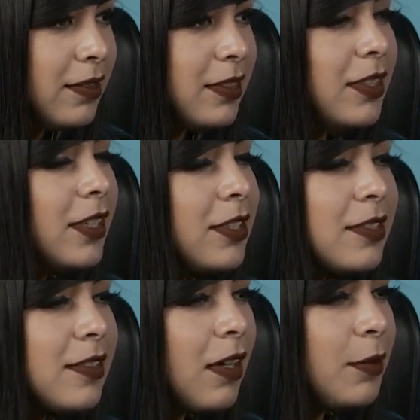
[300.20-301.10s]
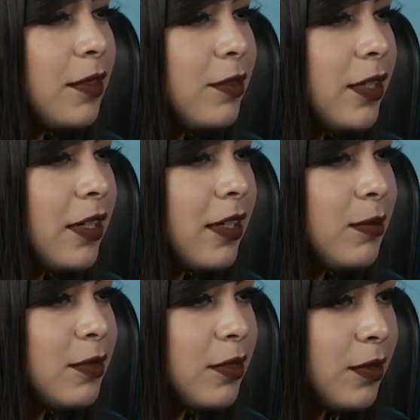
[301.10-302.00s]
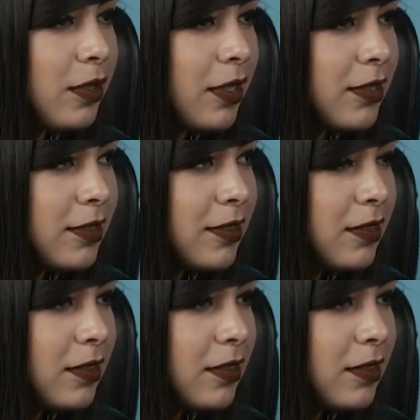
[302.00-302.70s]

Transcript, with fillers: Didn't I just come in through here? I'm just...